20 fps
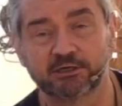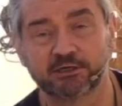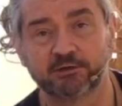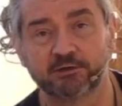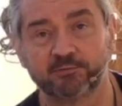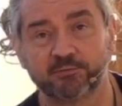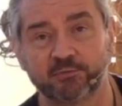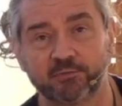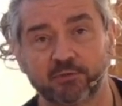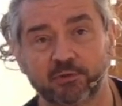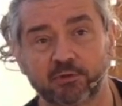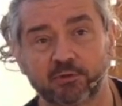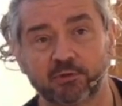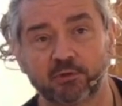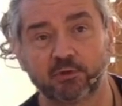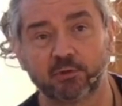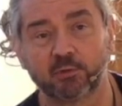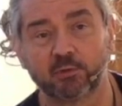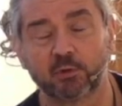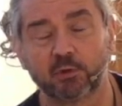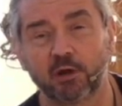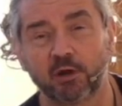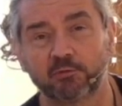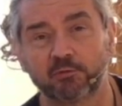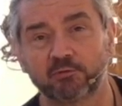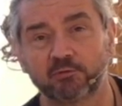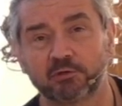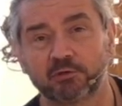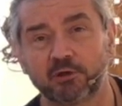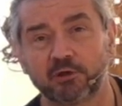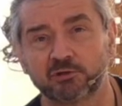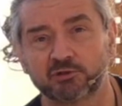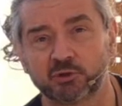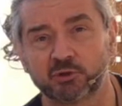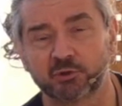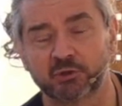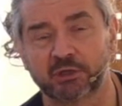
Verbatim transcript: Um, you can't, can't